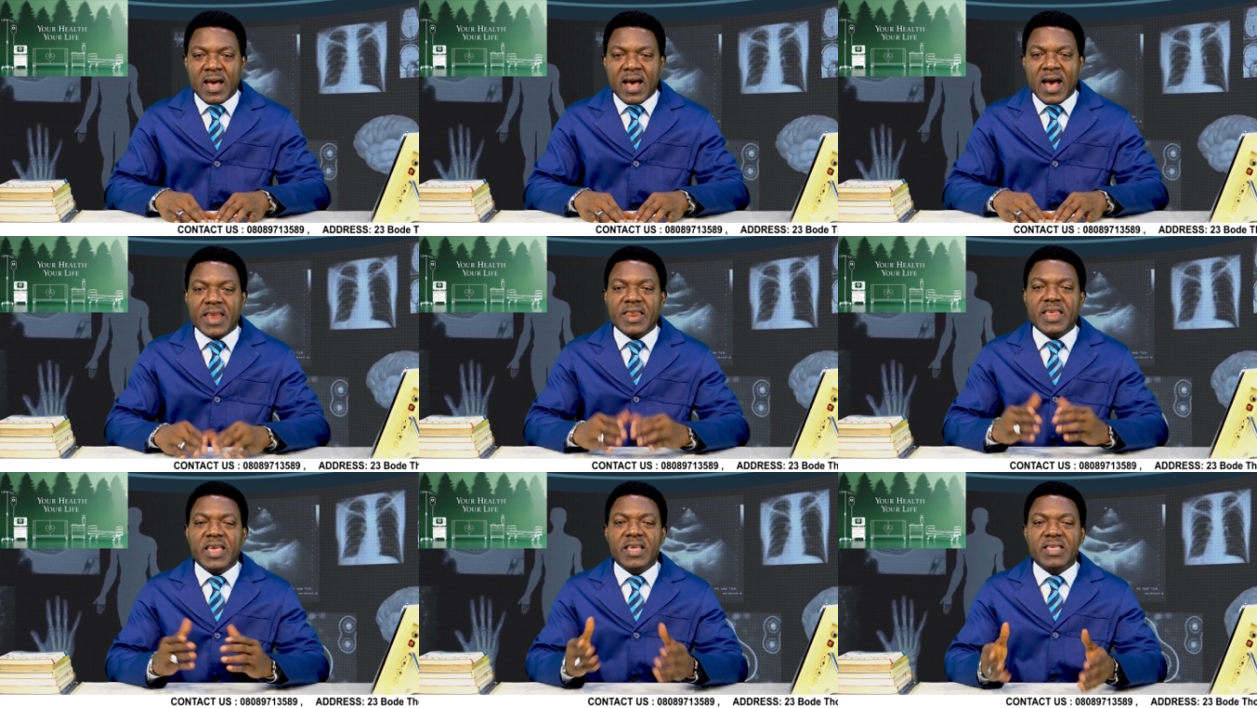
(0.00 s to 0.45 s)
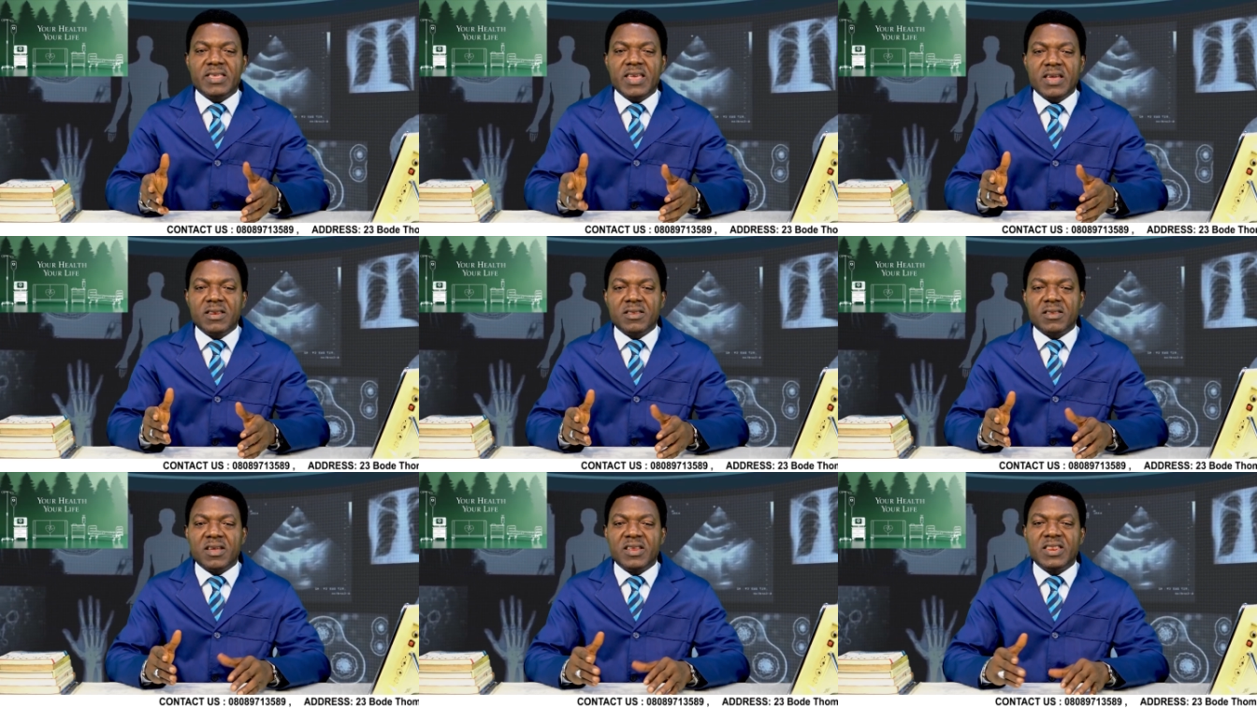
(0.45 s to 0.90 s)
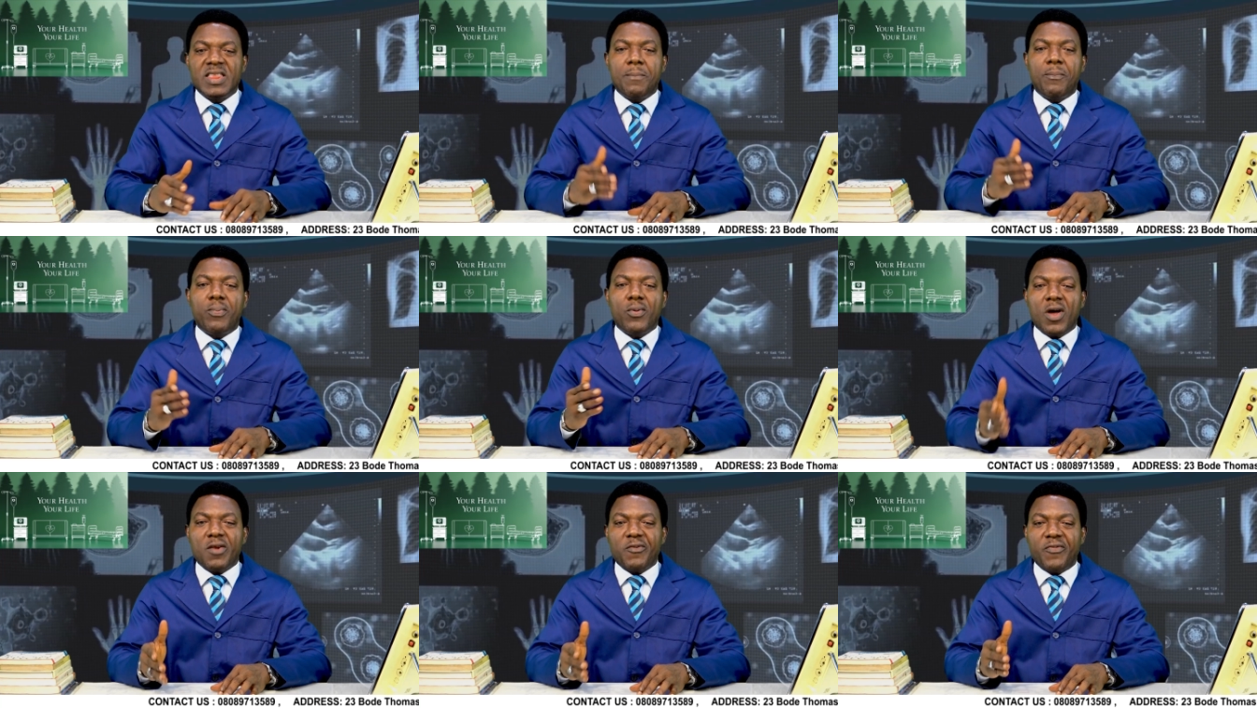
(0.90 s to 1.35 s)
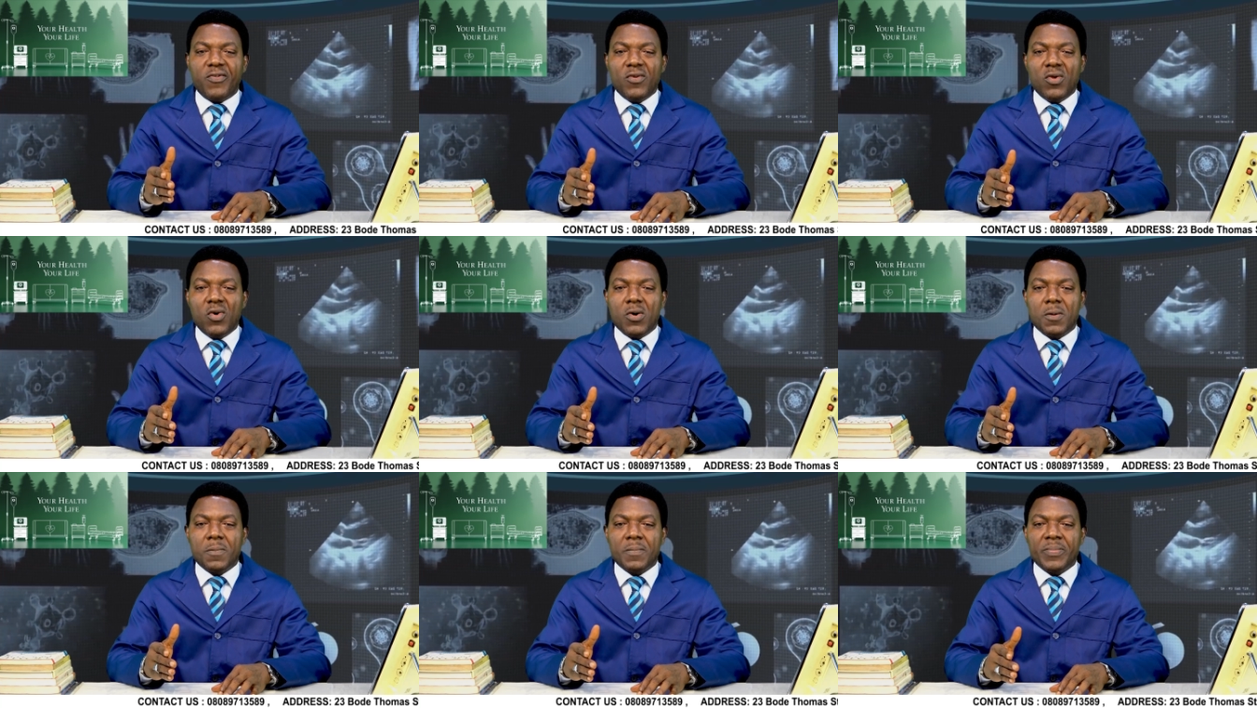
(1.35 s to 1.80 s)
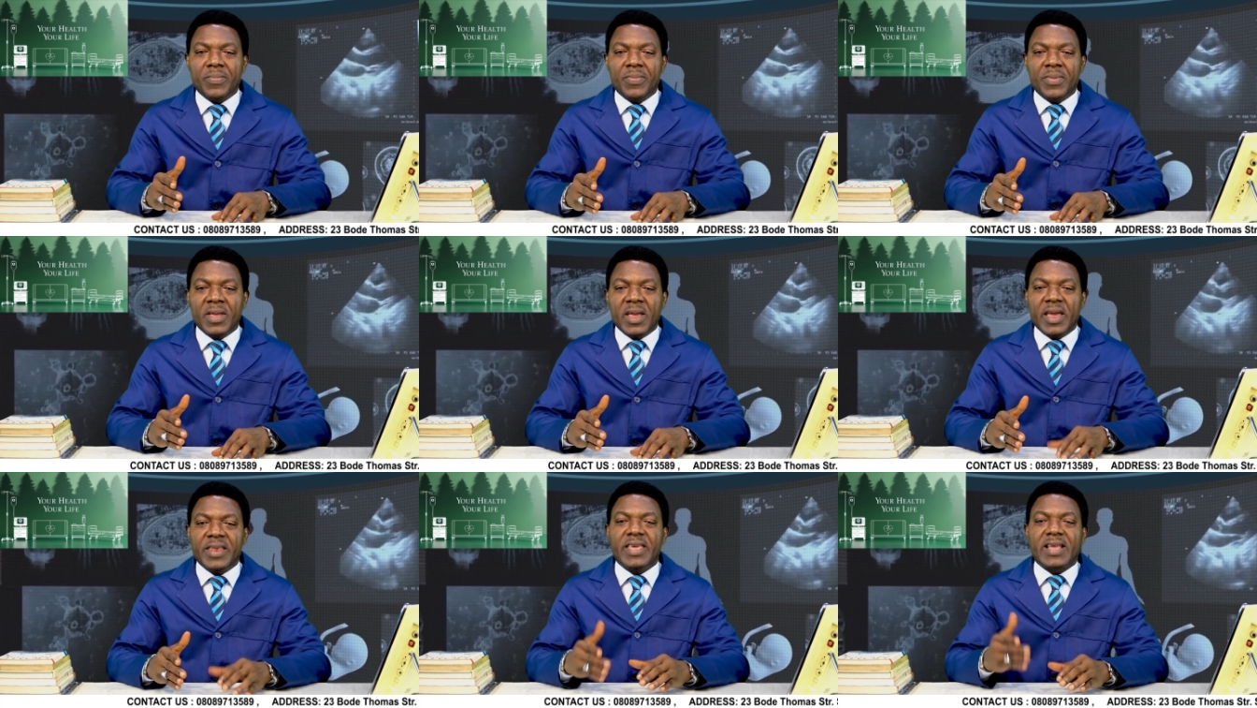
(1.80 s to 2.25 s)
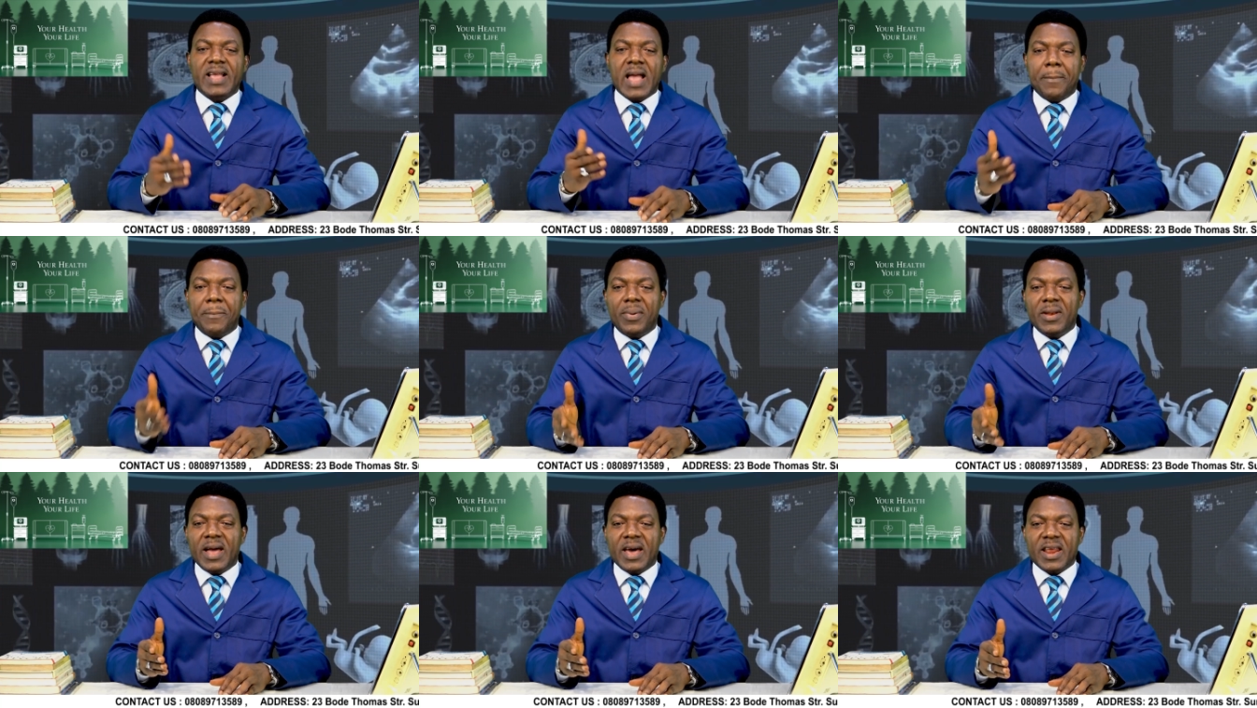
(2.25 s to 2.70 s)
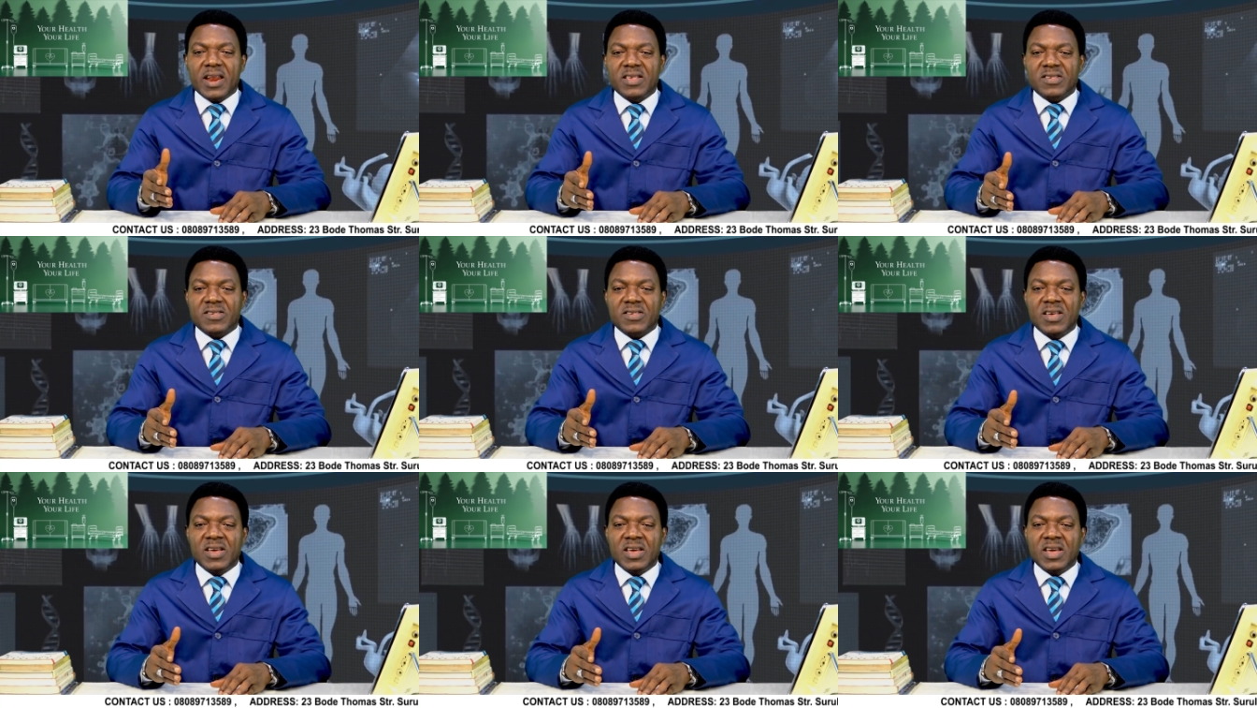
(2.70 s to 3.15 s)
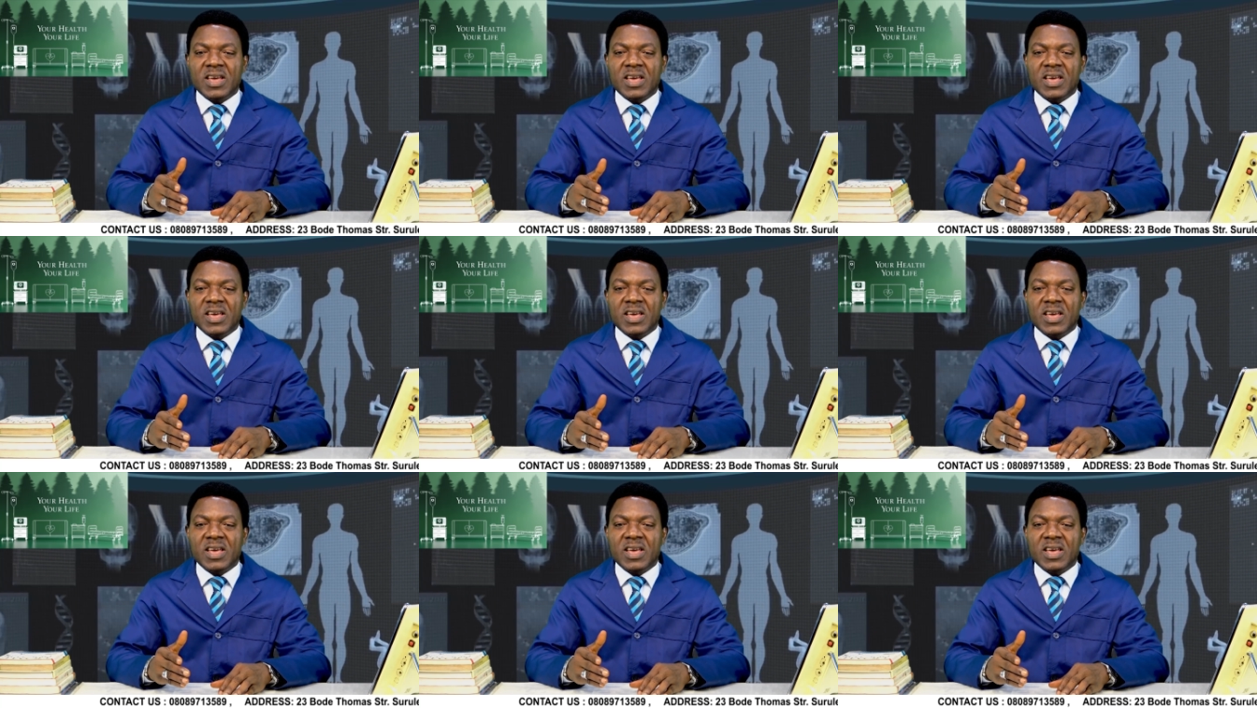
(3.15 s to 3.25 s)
And again, the blood flow in the capillaries